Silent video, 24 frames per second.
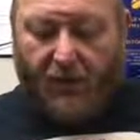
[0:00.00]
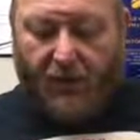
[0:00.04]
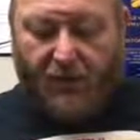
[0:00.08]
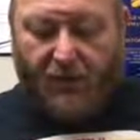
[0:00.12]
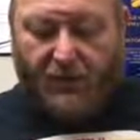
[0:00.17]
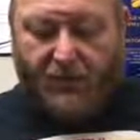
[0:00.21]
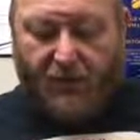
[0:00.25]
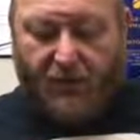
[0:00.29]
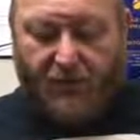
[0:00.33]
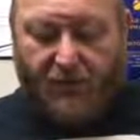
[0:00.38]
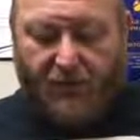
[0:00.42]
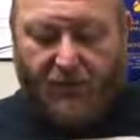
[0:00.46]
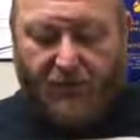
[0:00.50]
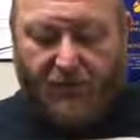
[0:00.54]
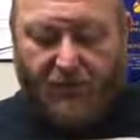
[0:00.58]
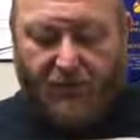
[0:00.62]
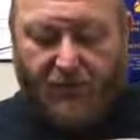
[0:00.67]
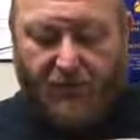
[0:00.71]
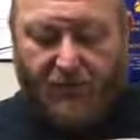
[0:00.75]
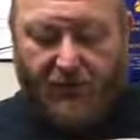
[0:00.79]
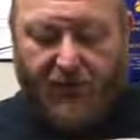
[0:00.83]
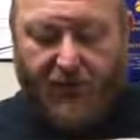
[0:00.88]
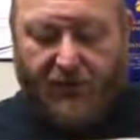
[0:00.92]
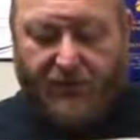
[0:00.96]
So this
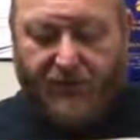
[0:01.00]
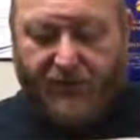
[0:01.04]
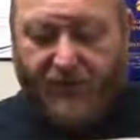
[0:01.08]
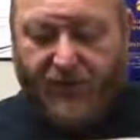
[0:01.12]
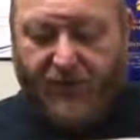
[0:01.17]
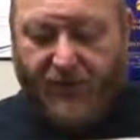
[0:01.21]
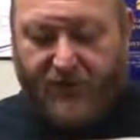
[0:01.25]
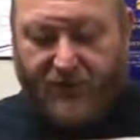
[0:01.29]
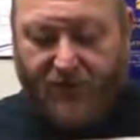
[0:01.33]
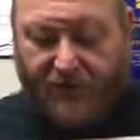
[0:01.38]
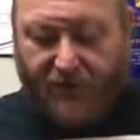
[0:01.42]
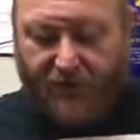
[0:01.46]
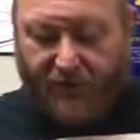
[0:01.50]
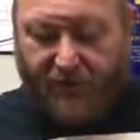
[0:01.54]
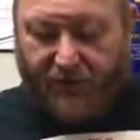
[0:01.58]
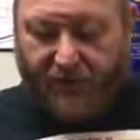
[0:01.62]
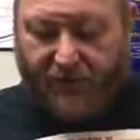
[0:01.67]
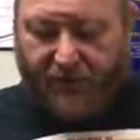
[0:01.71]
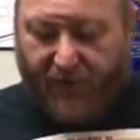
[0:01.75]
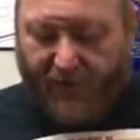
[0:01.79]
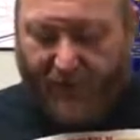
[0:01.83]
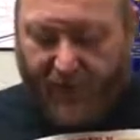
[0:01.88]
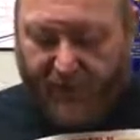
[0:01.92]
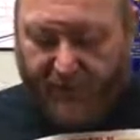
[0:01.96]
one here was actually sort
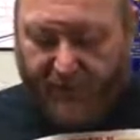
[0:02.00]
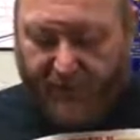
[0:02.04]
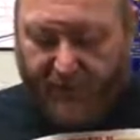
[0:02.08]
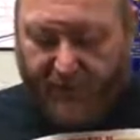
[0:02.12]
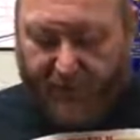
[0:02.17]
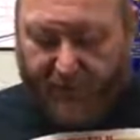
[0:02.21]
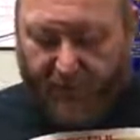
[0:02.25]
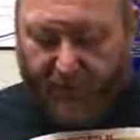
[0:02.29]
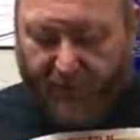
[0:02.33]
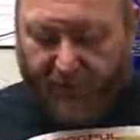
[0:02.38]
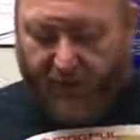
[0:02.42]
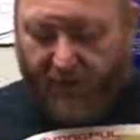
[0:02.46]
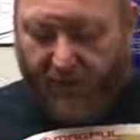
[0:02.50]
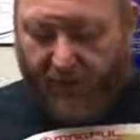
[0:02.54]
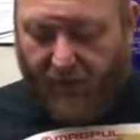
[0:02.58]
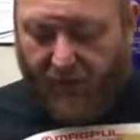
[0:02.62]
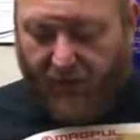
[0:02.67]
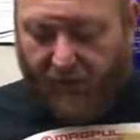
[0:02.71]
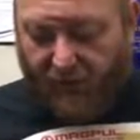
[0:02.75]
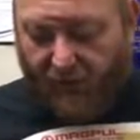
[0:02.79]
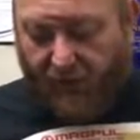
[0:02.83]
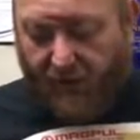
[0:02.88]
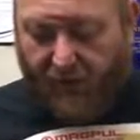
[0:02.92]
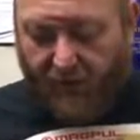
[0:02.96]
of a hybrid between all
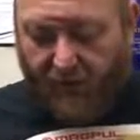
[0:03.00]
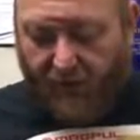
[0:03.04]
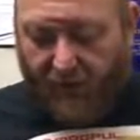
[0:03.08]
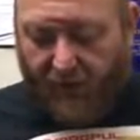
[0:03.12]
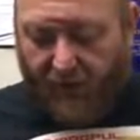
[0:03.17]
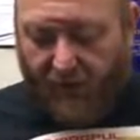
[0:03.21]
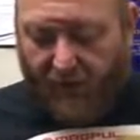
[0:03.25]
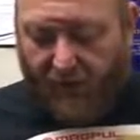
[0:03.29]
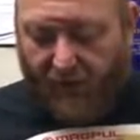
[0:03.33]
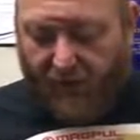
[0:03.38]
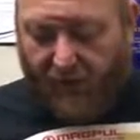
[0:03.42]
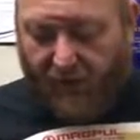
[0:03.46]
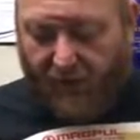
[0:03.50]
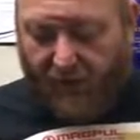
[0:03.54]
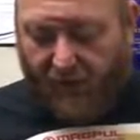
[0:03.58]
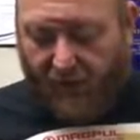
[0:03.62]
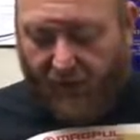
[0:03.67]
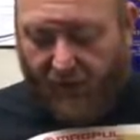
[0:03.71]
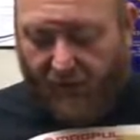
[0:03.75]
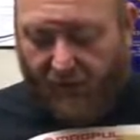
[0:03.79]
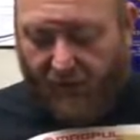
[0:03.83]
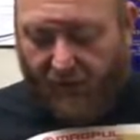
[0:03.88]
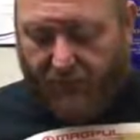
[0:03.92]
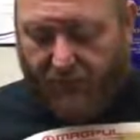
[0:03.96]
of them
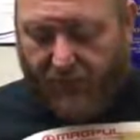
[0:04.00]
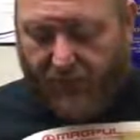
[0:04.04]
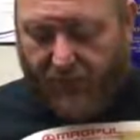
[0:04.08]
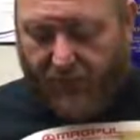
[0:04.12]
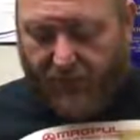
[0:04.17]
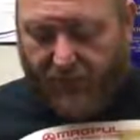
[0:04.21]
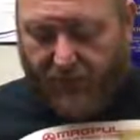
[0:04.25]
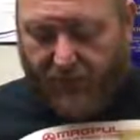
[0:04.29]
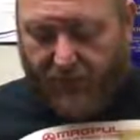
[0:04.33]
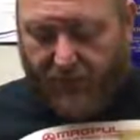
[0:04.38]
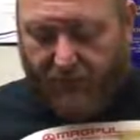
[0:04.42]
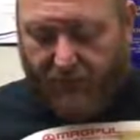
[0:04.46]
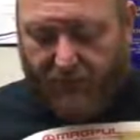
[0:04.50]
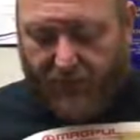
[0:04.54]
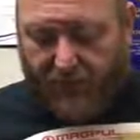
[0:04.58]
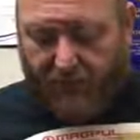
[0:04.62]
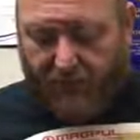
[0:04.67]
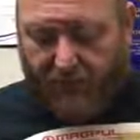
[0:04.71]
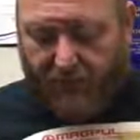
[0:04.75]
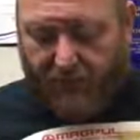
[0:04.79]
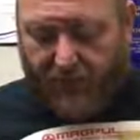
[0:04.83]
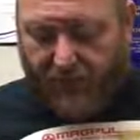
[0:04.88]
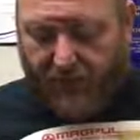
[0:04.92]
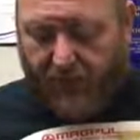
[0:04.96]
that we're going to talk
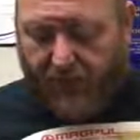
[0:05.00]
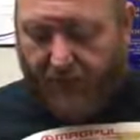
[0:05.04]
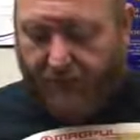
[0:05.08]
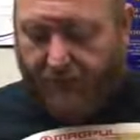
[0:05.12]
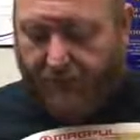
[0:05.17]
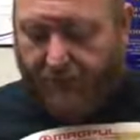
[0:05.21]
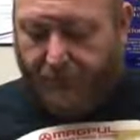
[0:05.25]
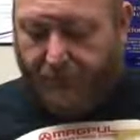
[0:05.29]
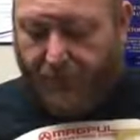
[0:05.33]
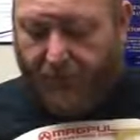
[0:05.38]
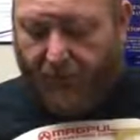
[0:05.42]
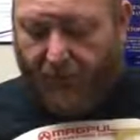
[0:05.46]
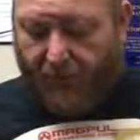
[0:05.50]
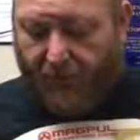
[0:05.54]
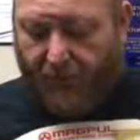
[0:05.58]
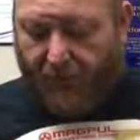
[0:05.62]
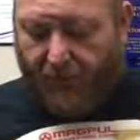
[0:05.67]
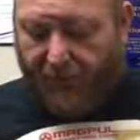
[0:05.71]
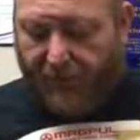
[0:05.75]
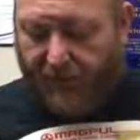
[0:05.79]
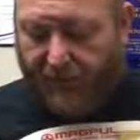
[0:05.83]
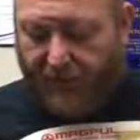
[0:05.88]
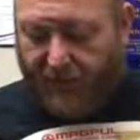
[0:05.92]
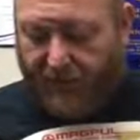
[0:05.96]
about. But I
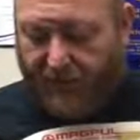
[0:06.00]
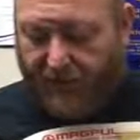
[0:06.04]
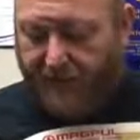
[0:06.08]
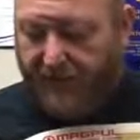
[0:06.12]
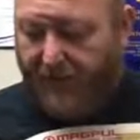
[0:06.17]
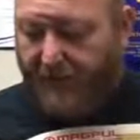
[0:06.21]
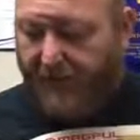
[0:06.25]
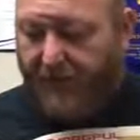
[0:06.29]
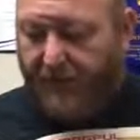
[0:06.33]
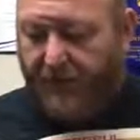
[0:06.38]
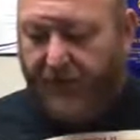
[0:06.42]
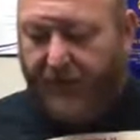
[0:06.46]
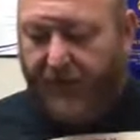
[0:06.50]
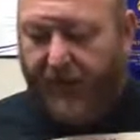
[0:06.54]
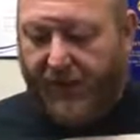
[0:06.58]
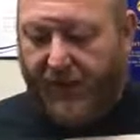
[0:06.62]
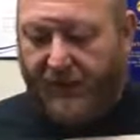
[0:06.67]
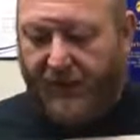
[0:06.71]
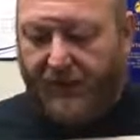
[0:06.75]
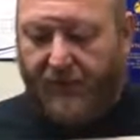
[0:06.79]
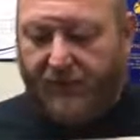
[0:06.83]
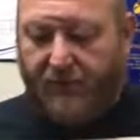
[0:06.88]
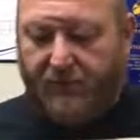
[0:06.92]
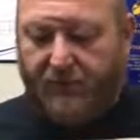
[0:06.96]
want to talk a little bit about the
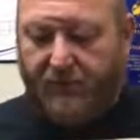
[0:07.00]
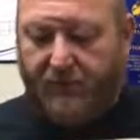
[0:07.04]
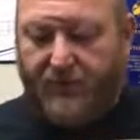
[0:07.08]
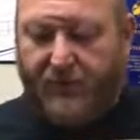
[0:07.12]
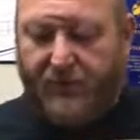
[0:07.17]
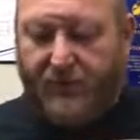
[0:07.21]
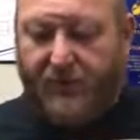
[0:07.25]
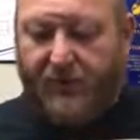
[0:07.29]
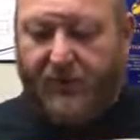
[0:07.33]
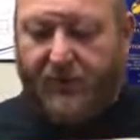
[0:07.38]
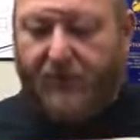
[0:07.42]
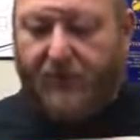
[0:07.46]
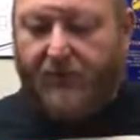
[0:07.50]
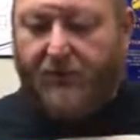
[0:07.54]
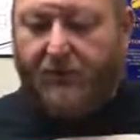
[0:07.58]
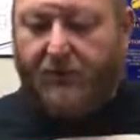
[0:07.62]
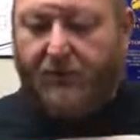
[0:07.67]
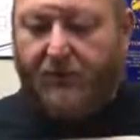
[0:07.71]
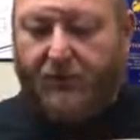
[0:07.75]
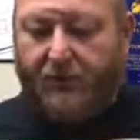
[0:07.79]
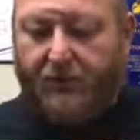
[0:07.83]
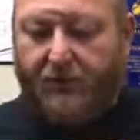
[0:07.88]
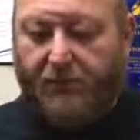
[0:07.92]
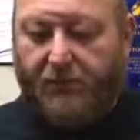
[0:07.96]
A2, some of
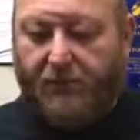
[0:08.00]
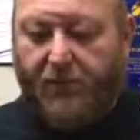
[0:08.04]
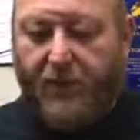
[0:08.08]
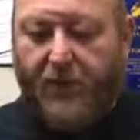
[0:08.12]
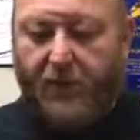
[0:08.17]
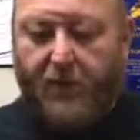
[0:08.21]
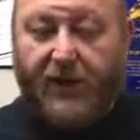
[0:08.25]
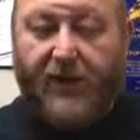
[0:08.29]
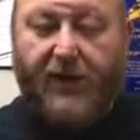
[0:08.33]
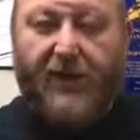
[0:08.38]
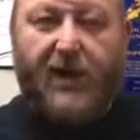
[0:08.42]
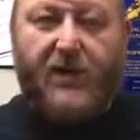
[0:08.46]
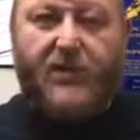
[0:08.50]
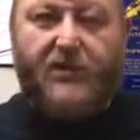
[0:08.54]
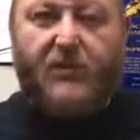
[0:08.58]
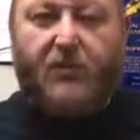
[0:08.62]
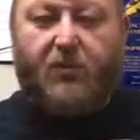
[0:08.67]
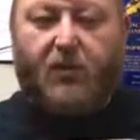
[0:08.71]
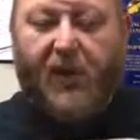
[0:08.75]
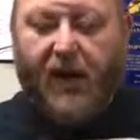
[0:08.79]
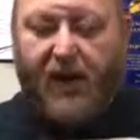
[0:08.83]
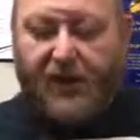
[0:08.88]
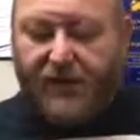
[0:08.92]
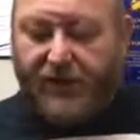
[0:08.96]
the actual
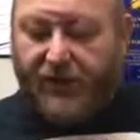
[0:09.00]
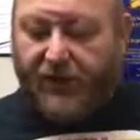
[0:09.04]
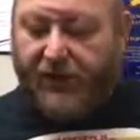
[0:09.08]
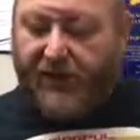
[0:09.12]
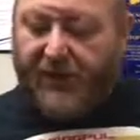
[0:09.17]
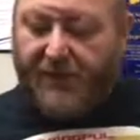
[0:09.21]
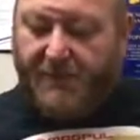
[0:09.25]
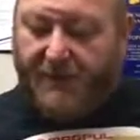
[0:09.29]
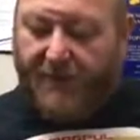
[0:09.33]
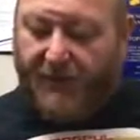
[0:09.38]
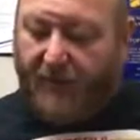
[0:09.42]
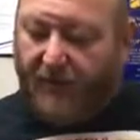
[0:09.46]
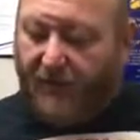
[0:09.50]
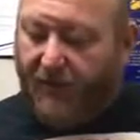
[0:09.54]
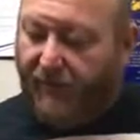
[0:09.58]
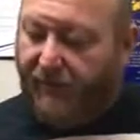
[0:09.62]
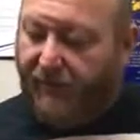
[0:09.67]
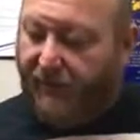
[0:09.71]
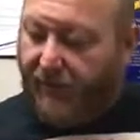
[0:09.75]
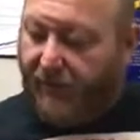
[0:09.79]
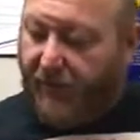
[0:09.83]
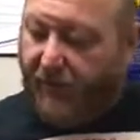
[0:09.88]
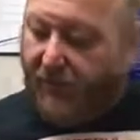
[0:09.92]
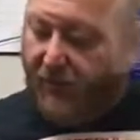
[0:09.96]
products that you're going to be looking
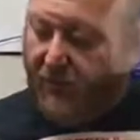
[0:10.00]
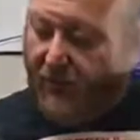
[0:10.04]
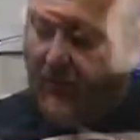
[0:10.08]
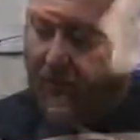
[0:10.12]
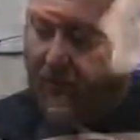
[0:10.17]
for.